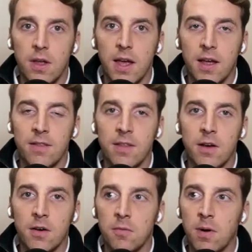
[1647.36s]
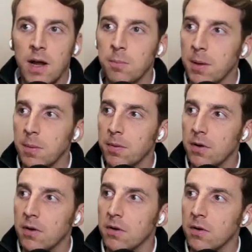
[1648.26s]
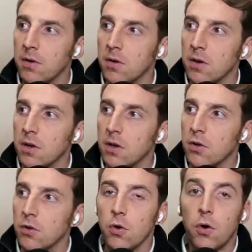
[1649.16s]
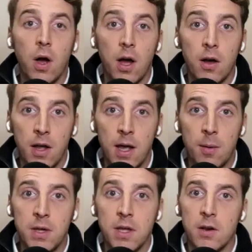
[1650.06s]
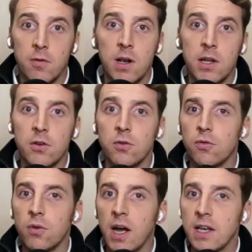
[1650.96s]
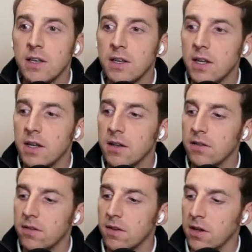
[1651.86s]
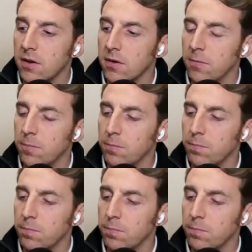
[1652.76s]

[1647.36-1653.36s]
And while people, are happy and willing to find deals in